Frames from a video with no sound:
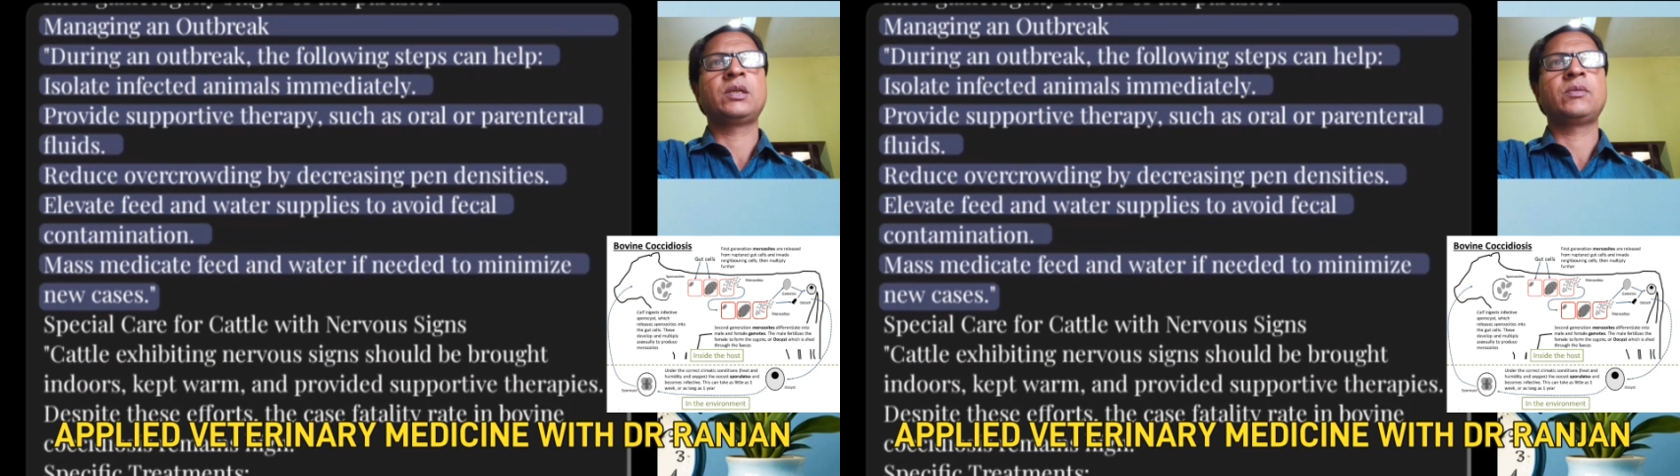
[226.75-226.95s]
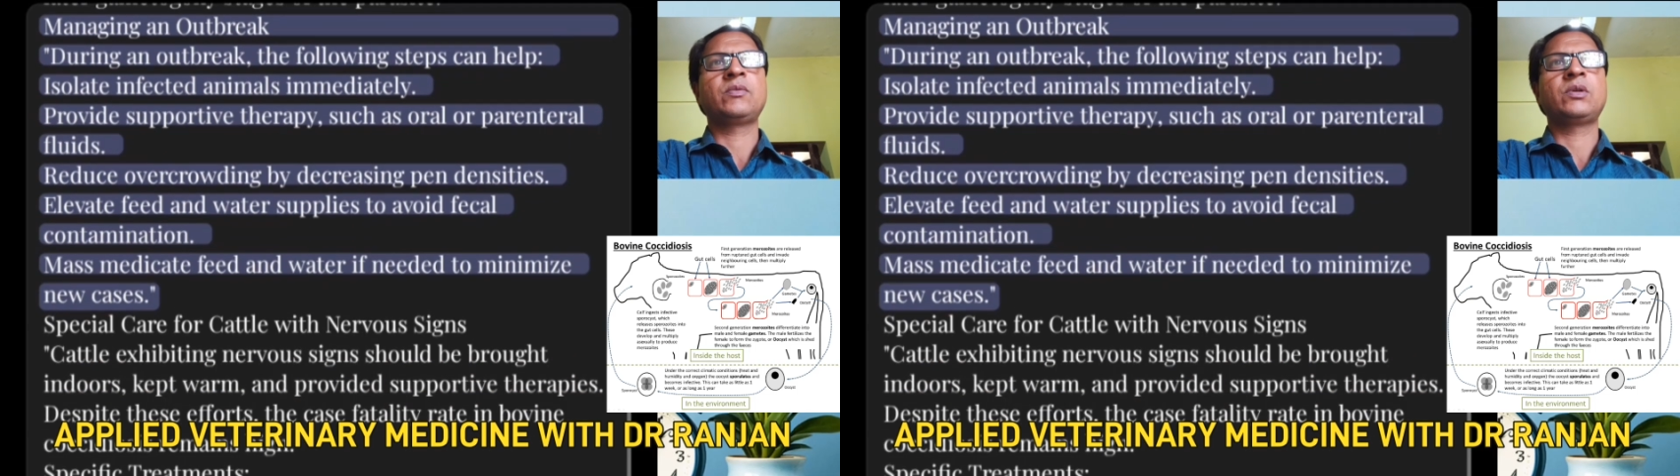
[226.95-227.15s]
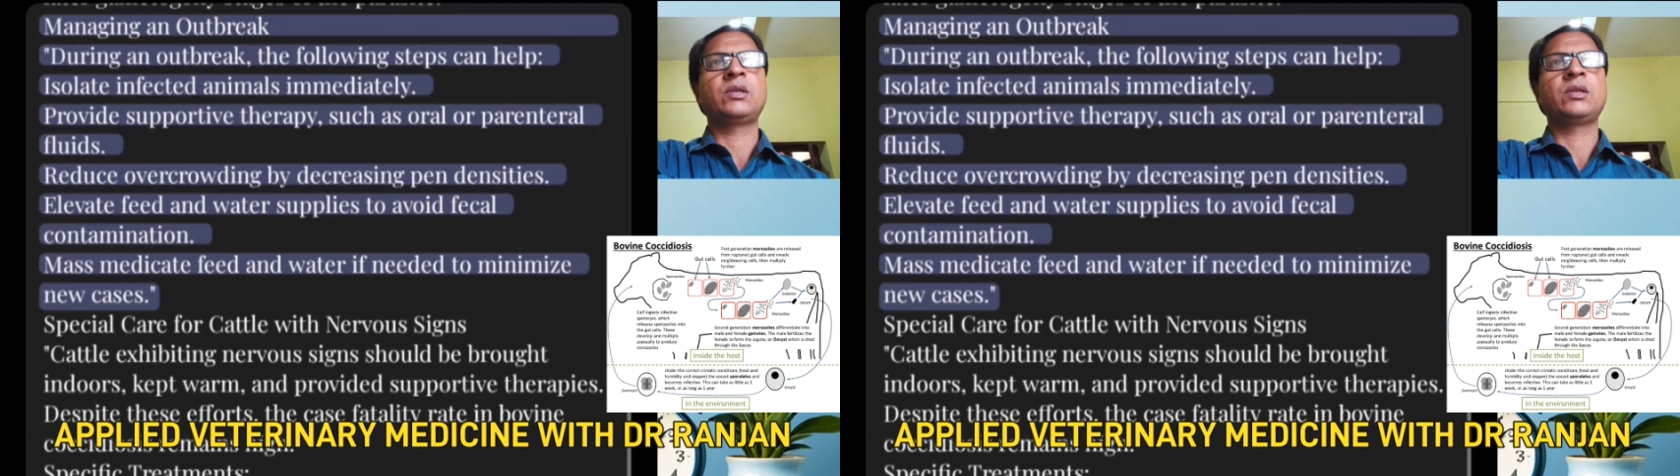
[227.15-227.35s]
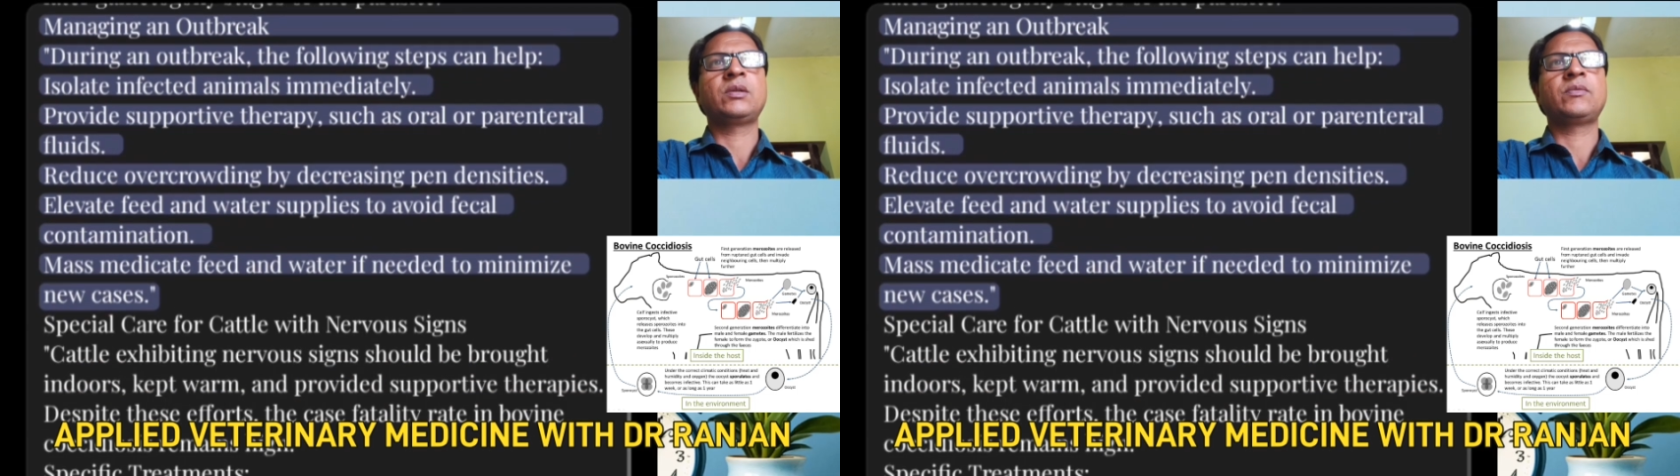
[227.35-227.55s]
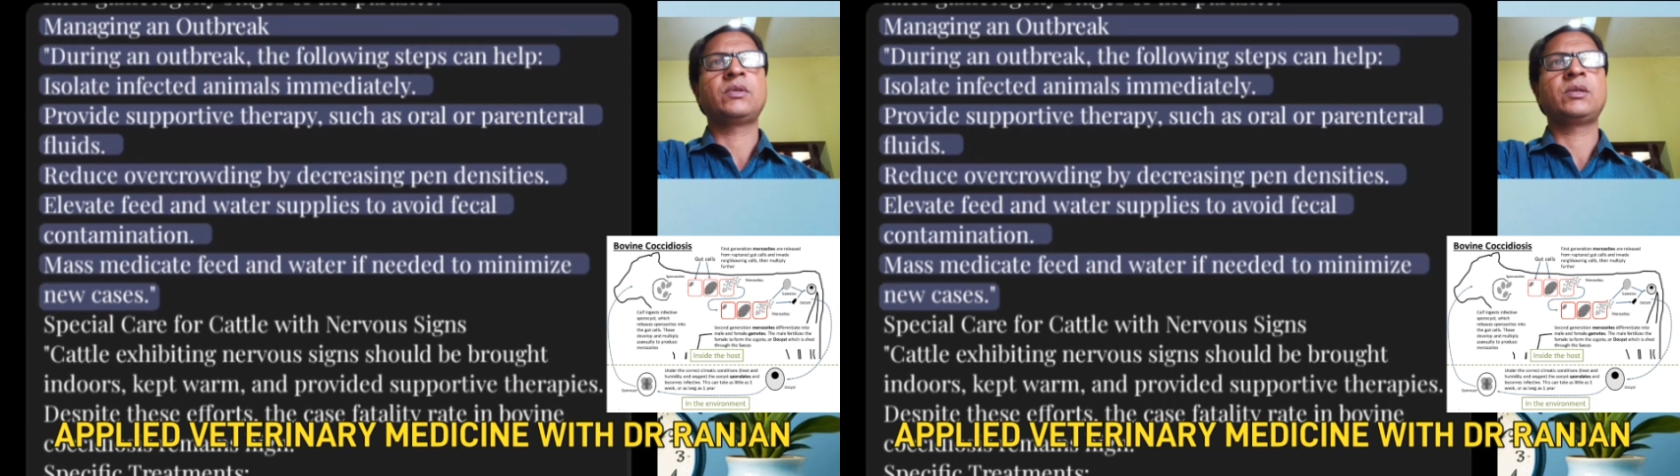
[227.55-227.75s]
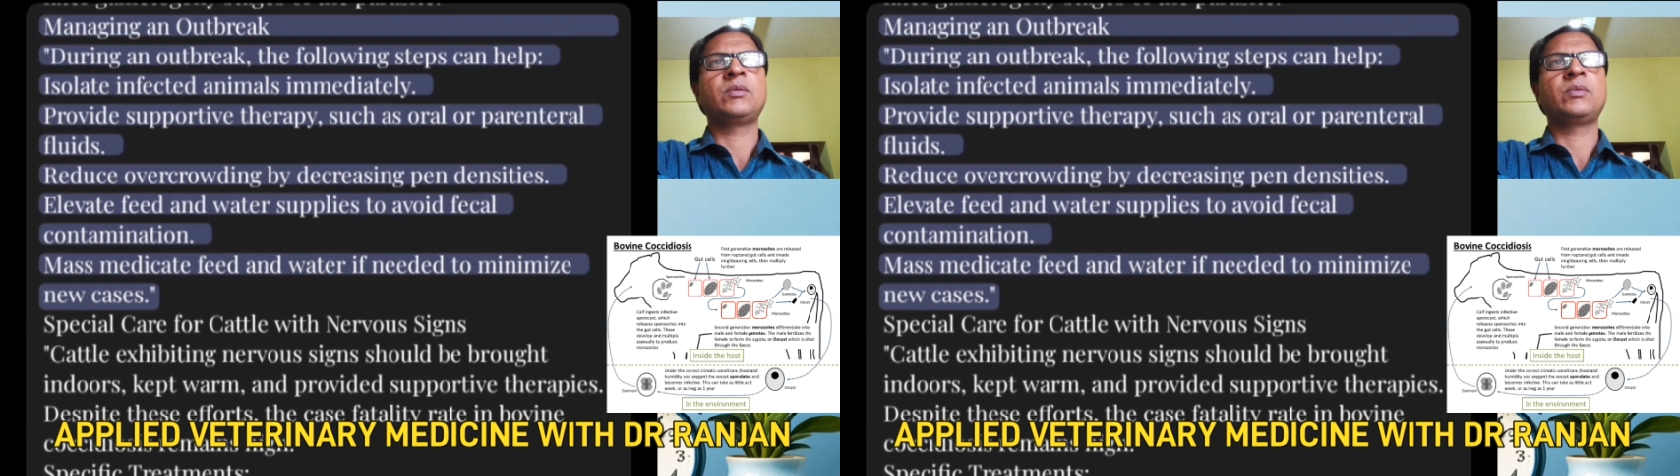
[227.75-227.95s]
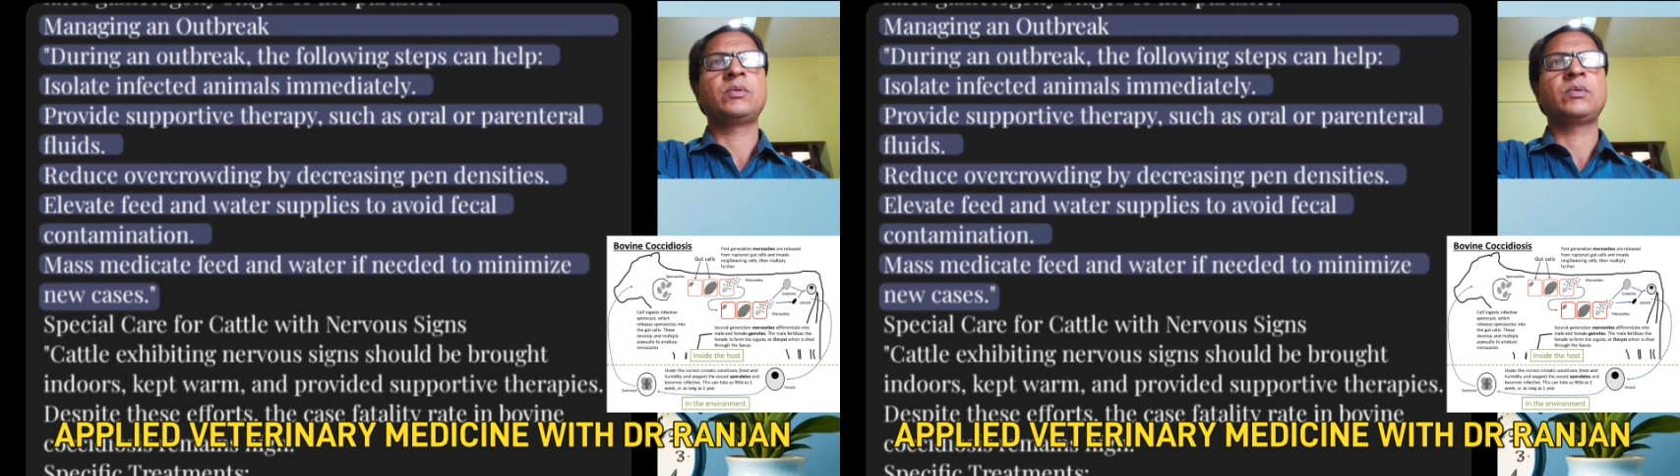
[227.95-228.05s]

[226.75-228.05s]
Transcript: and water if needed